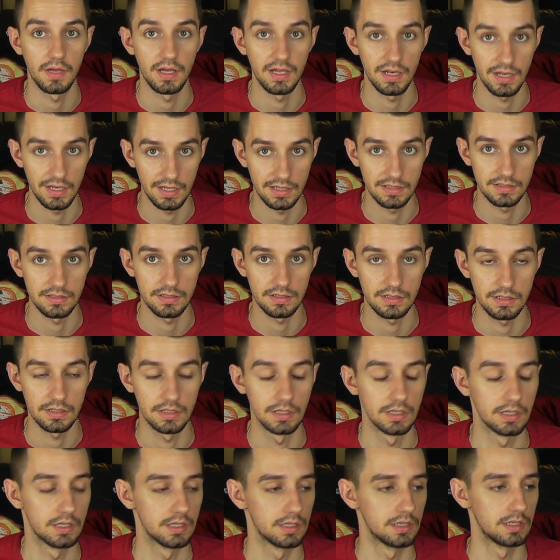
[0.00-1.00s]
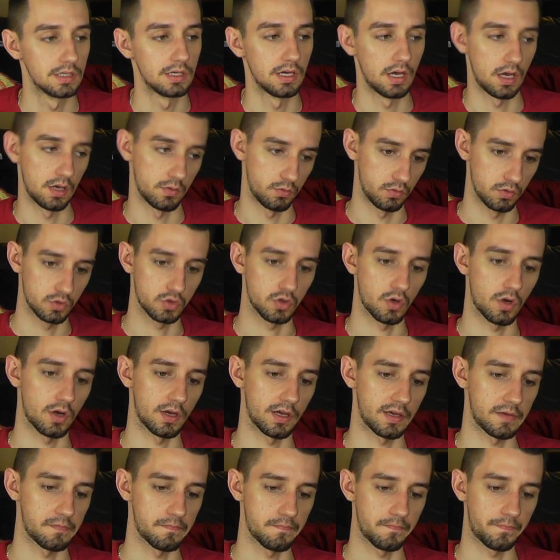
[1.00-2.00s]
at least. I will
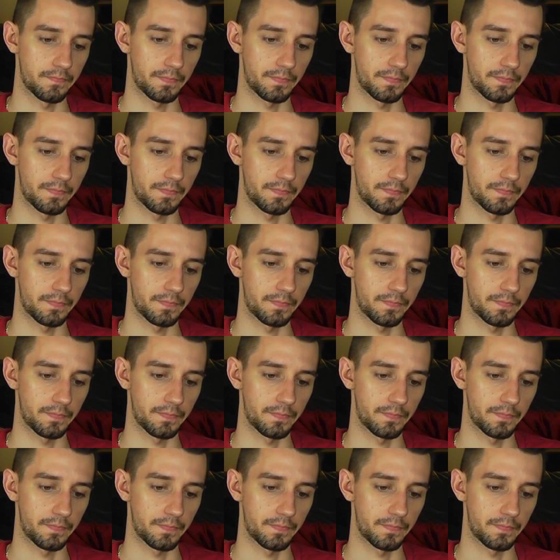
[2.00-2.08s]
try.